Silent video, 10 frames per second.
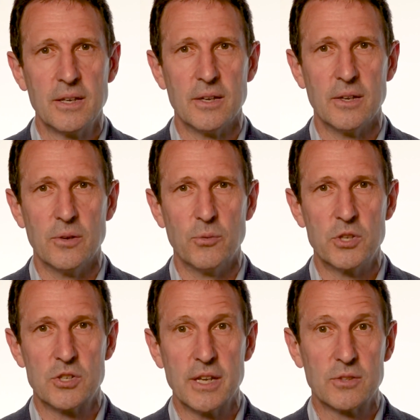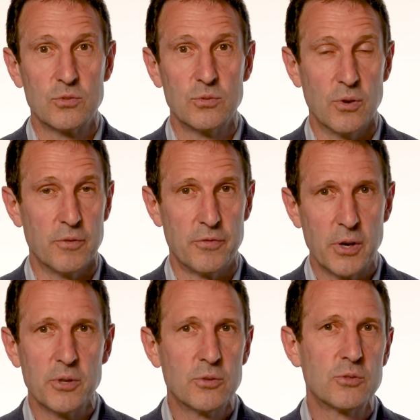which led to a
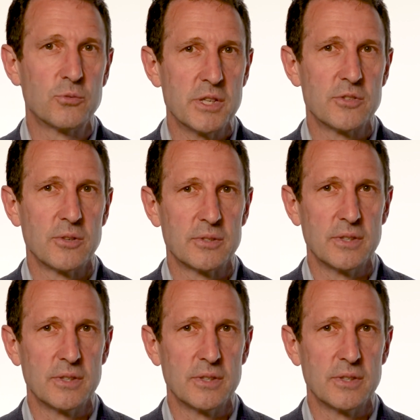very good result